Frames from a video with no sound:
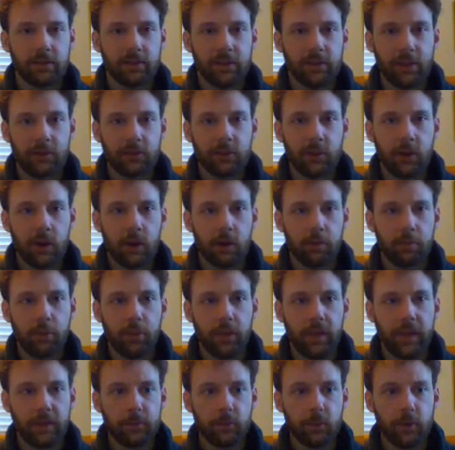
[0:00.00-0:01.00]
because I started
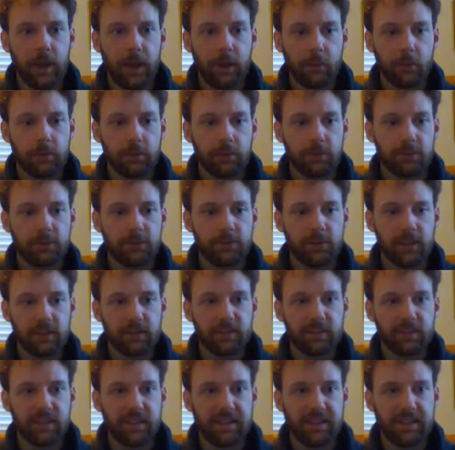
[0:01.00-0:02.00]
playing when I was
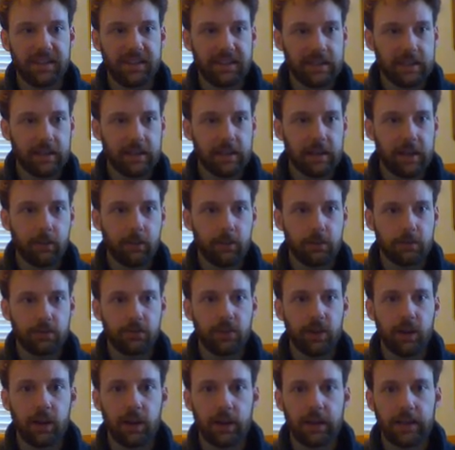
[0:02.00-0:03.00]
16, and I was
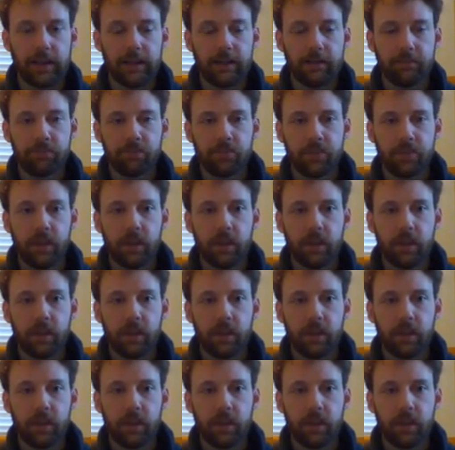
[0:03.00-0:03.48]
very